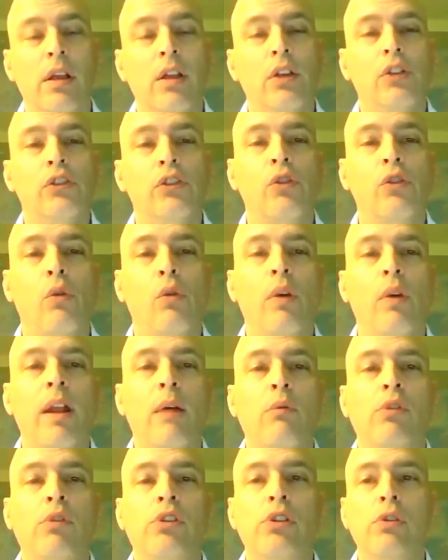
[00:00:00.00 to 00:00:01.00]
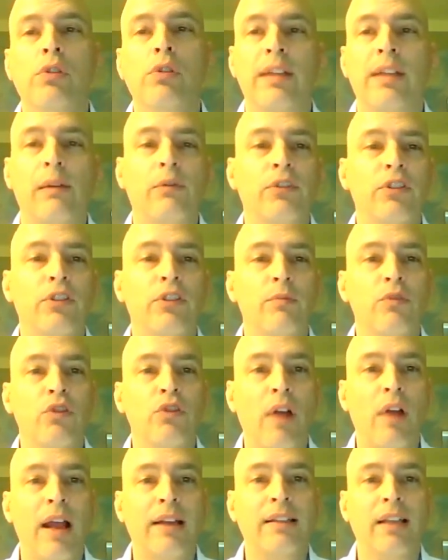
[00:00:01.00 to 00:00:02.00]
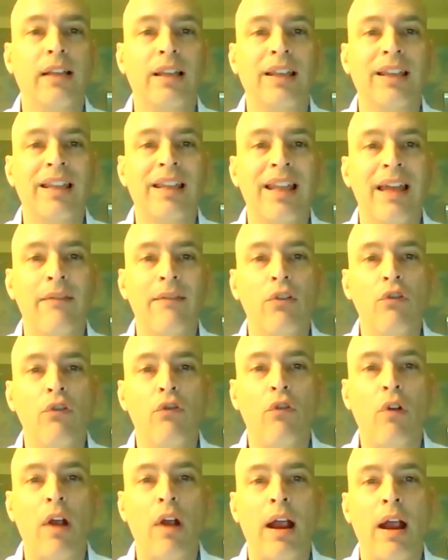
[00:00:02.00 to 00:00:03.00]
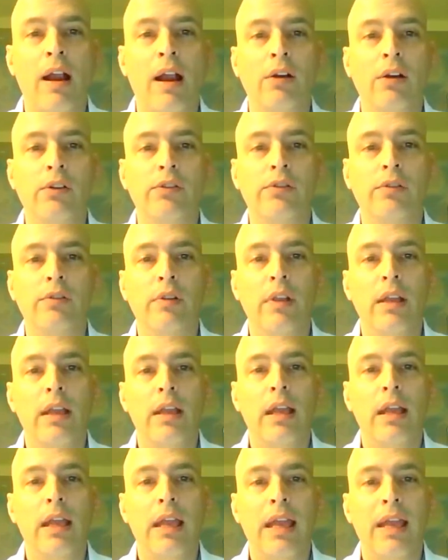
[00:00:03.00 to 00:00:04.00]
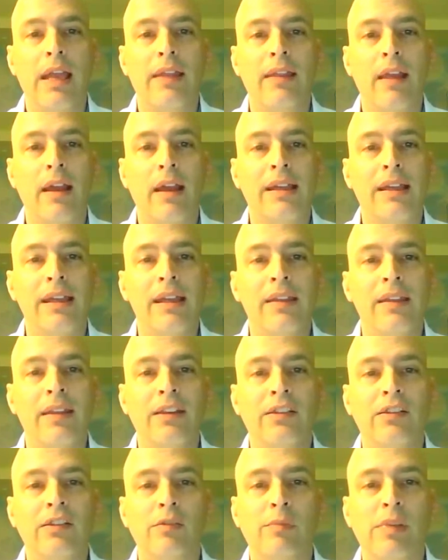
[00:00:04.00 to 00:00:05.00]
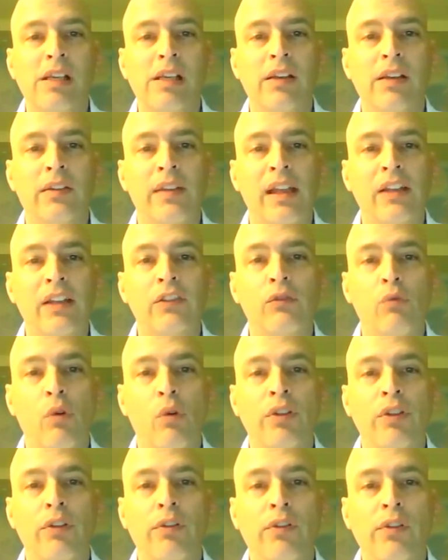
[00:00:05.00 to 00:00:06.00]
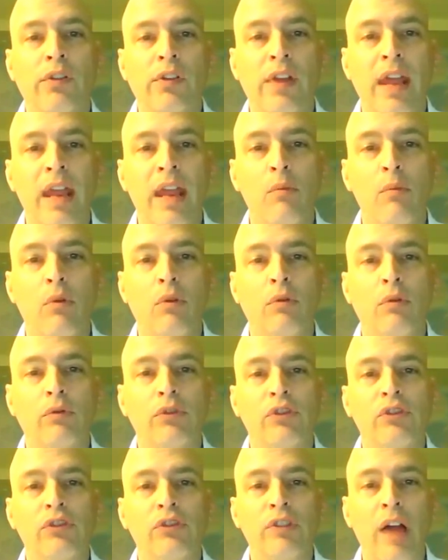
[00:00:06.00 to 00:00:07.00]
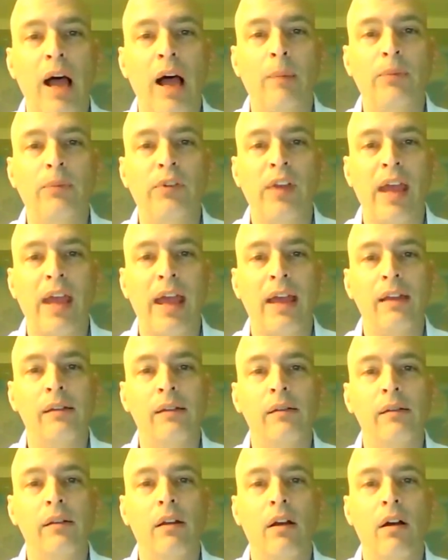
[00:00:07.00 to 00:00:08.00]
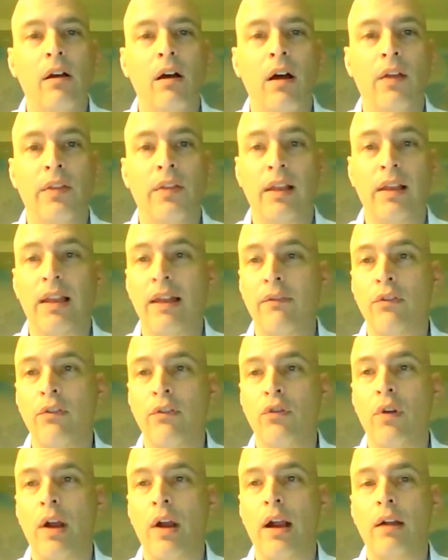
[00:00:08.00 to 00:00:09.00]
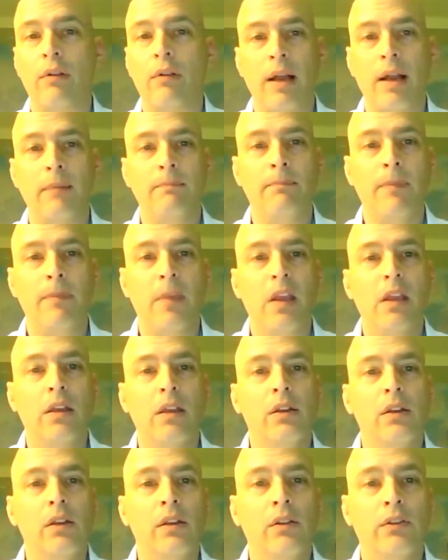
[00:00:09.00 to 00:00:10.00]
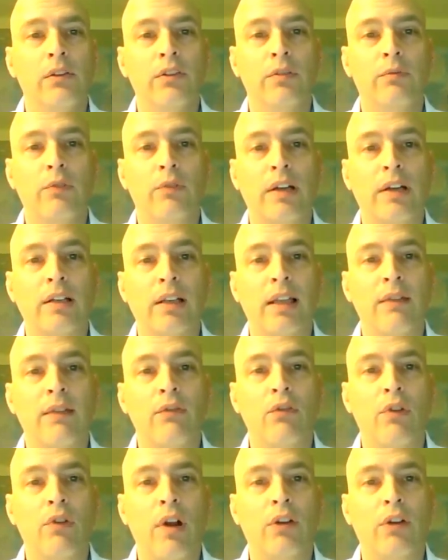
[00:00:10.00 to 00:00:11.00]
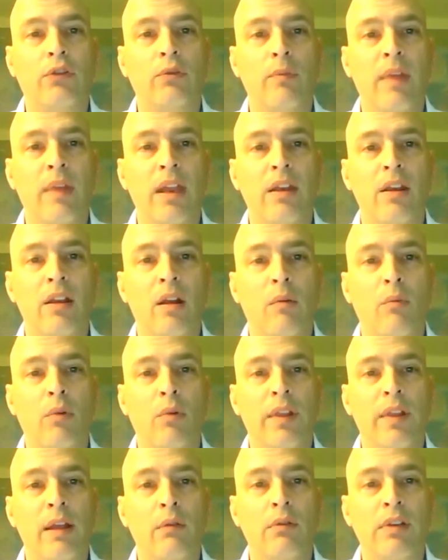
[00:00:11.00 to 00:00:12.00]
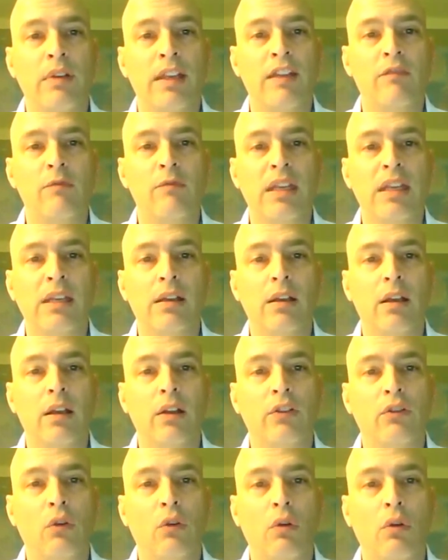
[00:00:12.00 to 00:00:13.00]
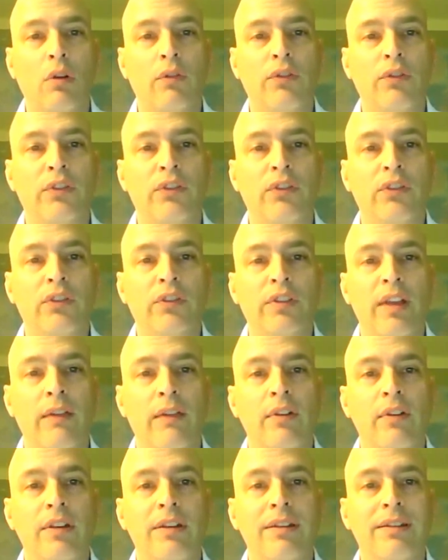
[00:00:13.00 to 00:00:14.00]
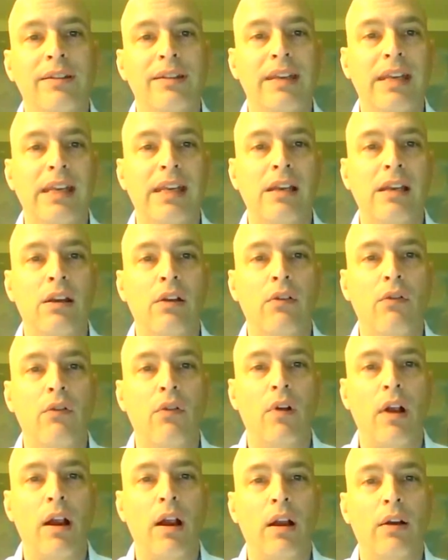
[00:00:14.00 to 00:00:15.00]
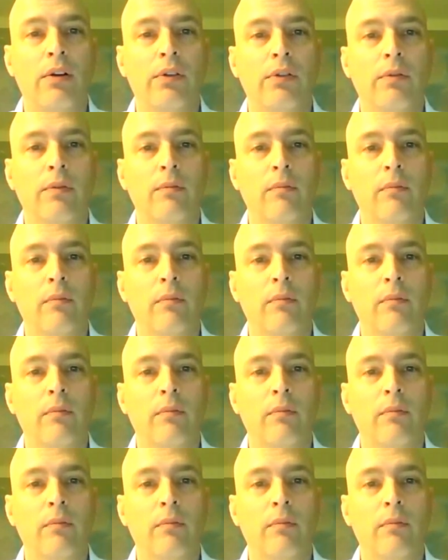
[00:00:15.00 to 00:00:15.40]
So what I would do is I would subtract 11 dryers, and again, this is because that's what the table stops at on the 11th dryer, right? Subtract 11 dryers from that number, and that would give me a total of 17 dryers